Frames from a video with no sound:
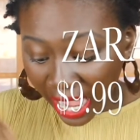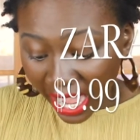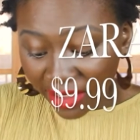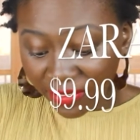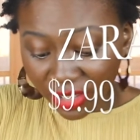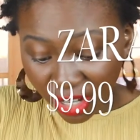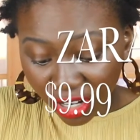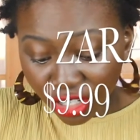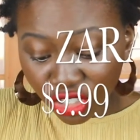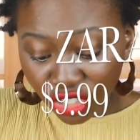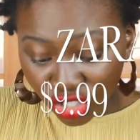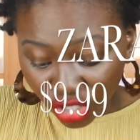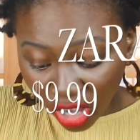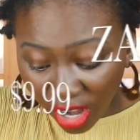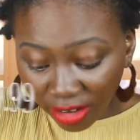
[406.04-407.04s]
have it on
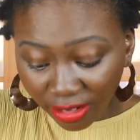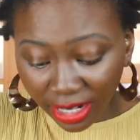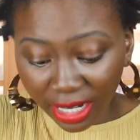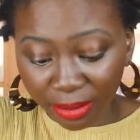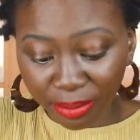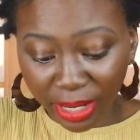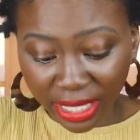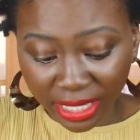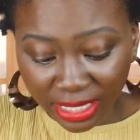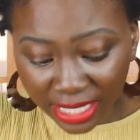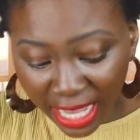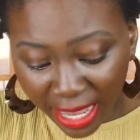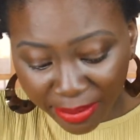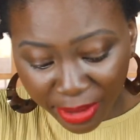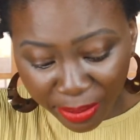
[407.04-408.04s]
Zara. By the
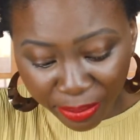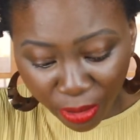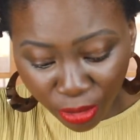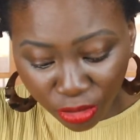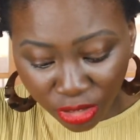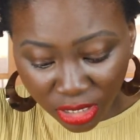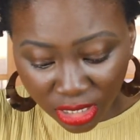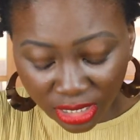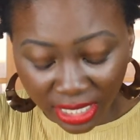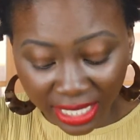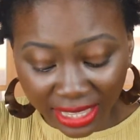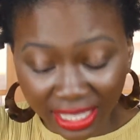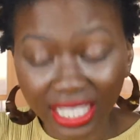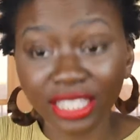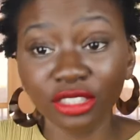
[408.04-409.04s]
time I post this, I
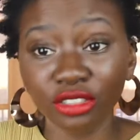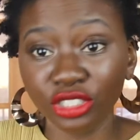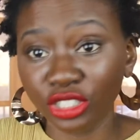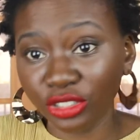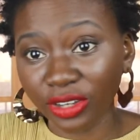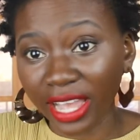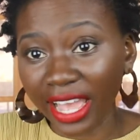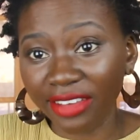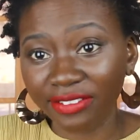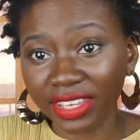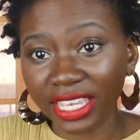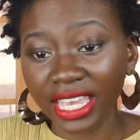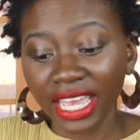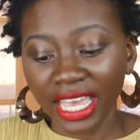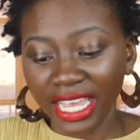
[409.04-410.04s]
think they'll still have
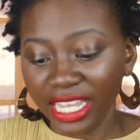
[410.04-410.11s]
it.